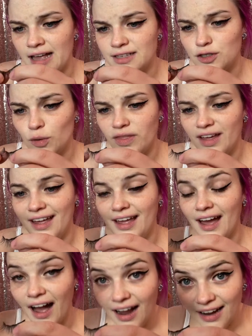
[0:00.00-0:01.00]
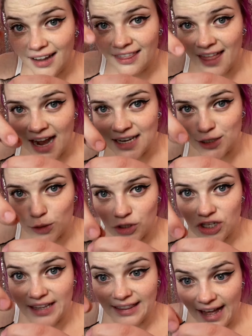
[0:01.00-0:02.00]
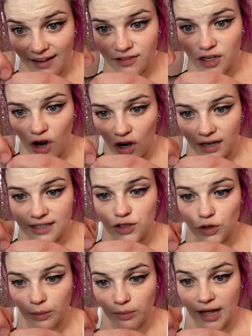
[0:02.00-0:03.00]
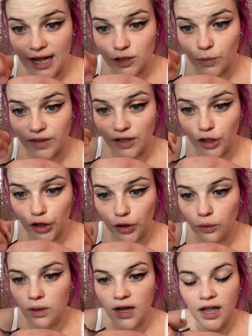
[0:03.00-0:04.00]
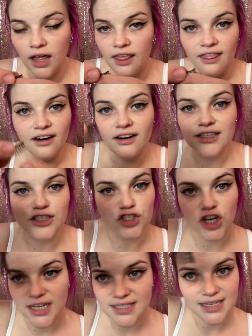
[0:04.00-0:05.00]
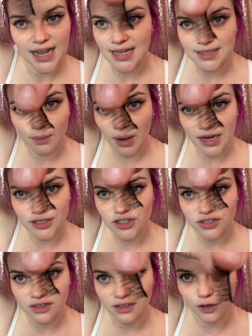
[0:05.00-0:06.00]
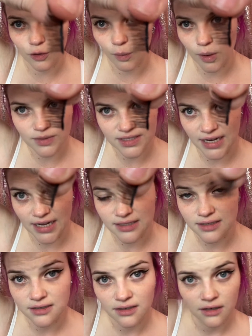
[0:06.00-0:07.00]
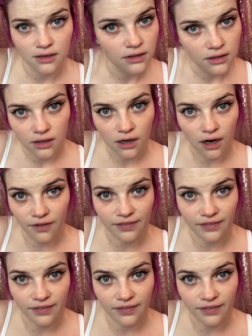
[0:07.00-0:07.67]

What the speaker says: so the gunk that is usually left on a strip lash with glue, there is just as much grossness on